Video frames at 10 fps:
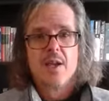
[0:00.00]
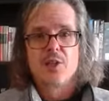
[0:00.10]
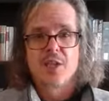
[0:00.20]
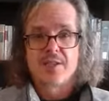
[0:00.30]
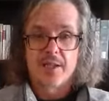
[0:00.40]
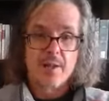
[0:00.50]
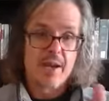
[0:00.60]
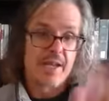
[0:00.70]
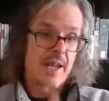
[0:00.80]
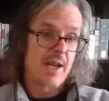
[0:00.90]
just to get my
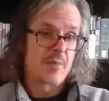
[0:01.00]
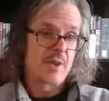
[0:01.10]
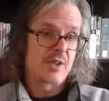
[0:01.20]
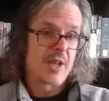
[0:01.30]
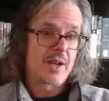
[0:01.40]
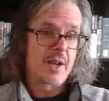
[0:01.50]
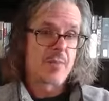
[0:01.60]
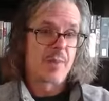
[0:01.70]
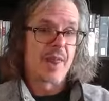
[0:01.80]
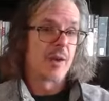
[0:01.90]
camera set up.
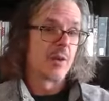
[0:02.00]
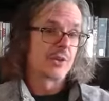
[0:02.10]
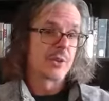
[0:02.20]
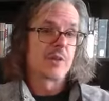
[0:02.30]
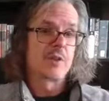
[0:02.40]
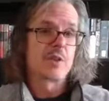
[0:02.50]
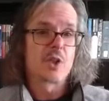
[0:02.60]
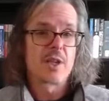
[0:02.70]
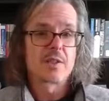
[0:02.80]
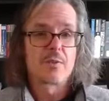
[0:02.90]
But that also gives you the
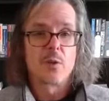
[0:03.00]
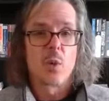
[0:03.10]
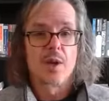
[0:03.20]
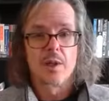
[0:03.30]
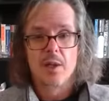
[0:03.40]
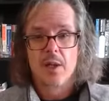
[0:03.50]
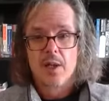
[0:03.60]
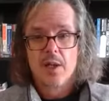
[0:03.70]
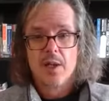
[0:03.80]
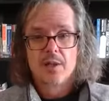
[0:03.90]
chance if you want a little
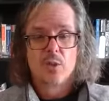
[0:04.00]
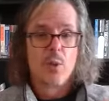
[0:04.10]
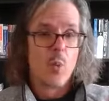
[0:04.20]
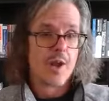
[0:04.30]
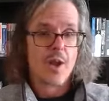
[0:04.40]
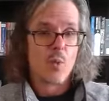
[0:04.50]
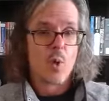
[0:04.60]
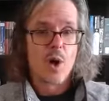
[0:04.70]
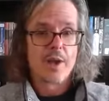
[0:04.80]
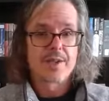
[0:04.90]
sort of
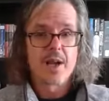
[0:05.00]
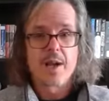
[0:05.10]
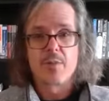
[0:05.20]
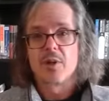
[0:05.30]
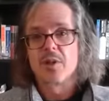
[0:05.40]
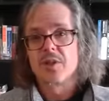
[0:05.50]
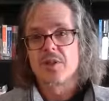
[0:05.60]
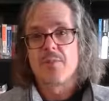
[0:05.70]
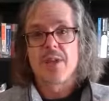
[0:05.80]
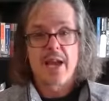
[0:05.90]
one-on-one time or
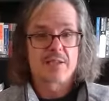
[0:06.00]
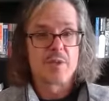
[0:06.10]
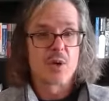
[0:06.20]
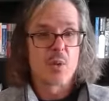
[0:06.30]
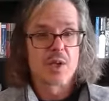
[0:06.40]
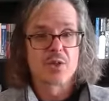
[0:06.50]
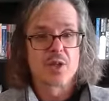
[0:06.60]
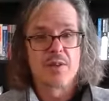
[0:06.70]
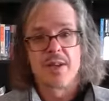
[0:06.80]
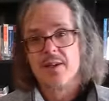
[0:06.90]
time to ask me a
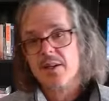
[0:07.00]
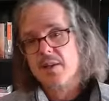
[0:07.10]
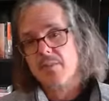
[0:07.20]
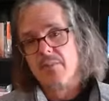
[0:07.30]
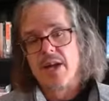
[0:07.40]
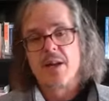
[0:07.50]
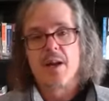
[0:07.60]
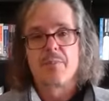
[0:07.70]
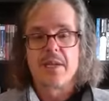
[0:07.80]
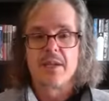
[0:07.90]
question that might
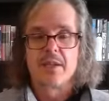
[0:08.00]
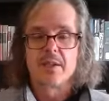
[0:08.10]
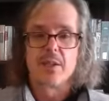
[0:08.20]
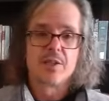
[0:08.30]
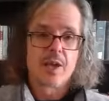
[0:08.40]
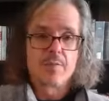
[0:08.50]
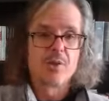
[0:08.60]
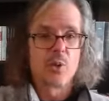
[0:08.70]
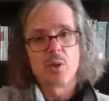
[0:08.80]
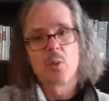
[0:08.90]
not be a good time to
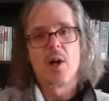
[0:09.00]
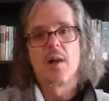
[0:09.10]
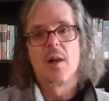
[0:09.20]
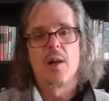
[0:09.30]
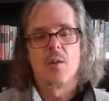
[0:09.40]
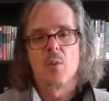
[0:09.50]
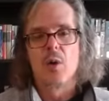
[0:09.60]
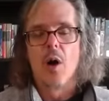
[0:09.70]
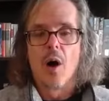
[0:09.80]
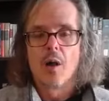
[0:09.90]
do it while we're
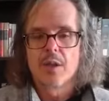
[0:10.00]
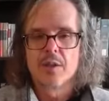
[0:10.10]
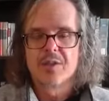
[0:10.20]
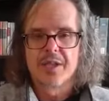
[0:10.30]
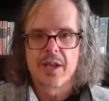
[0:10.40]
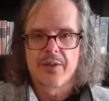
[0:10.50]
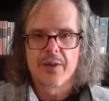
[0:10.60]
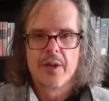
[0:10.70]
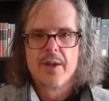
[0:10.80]
all here together